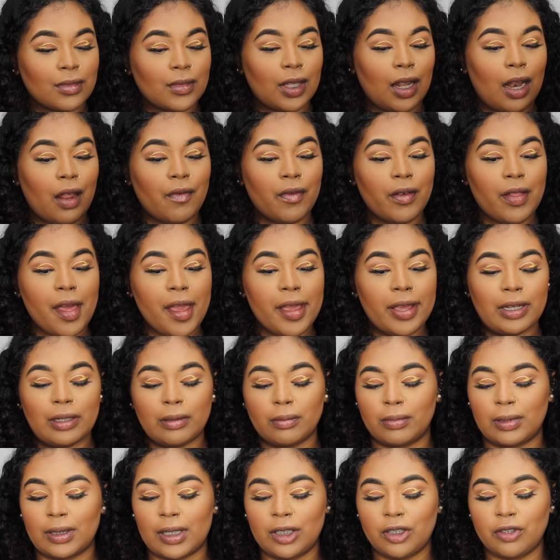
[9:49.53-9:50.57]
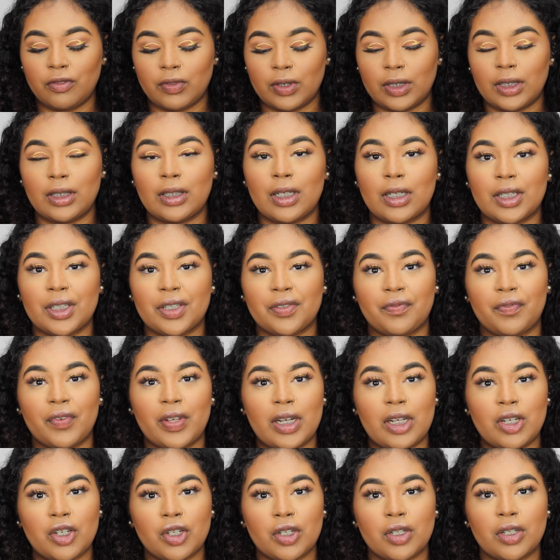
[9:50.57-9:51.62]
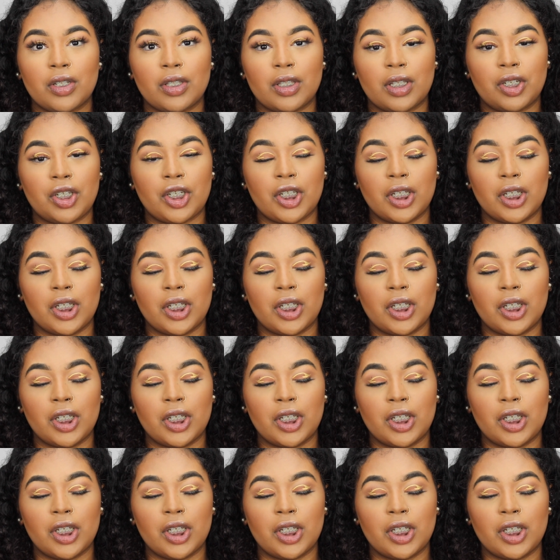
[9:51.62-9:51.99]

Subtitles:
And I feel like blush really does finish the